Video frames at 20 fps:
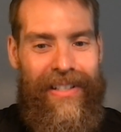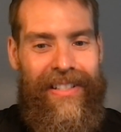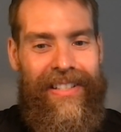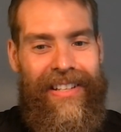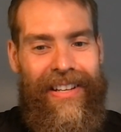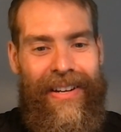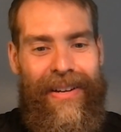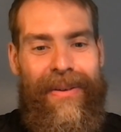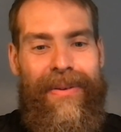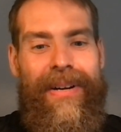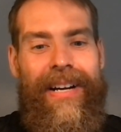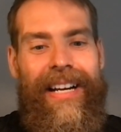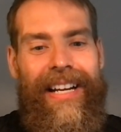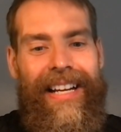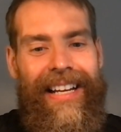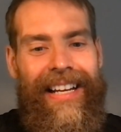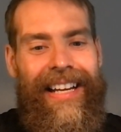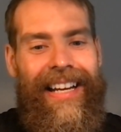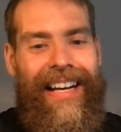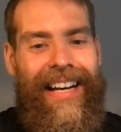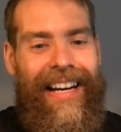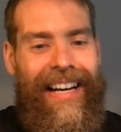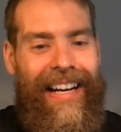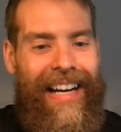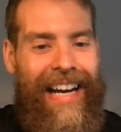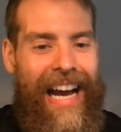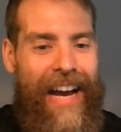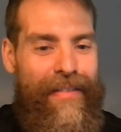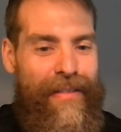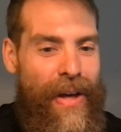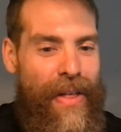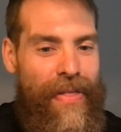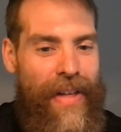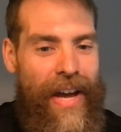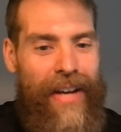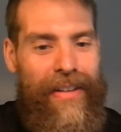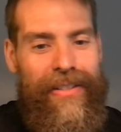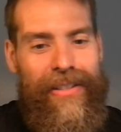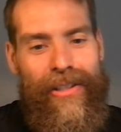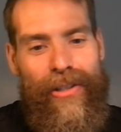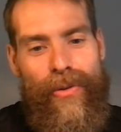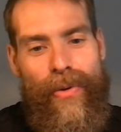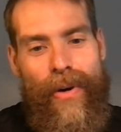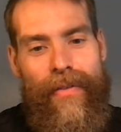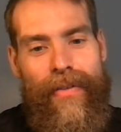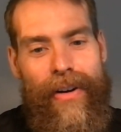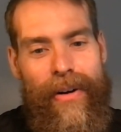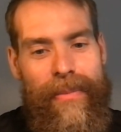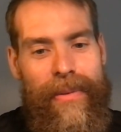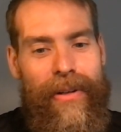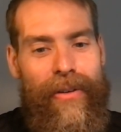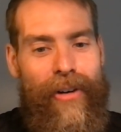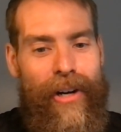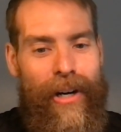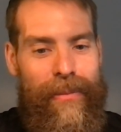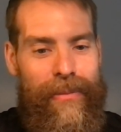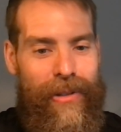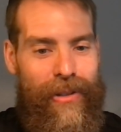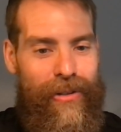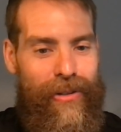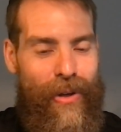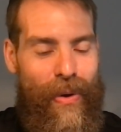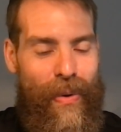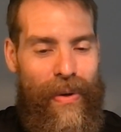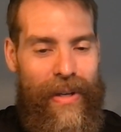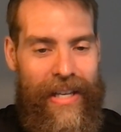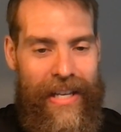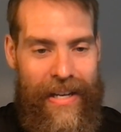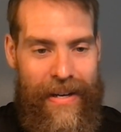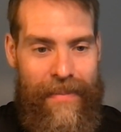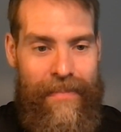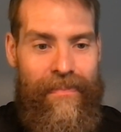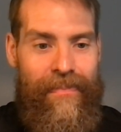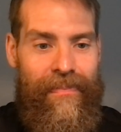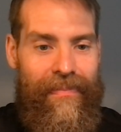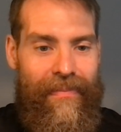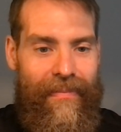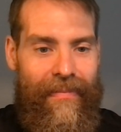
So having 1,000 to 1,200 milligrams of sodium